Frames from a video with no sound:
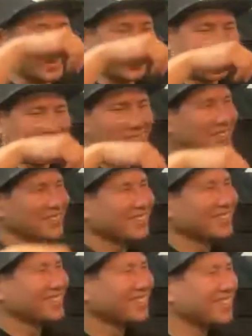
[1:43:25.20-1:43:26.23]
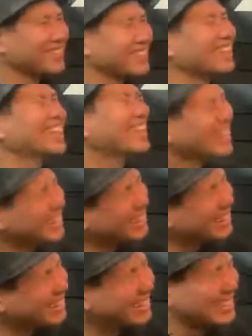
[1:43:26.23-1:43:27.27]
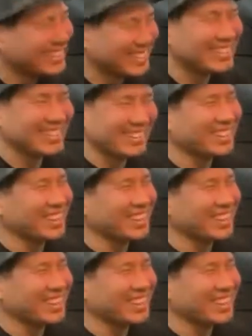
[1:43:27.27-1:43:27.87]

Hey, call me when I get a bite, right? Is that...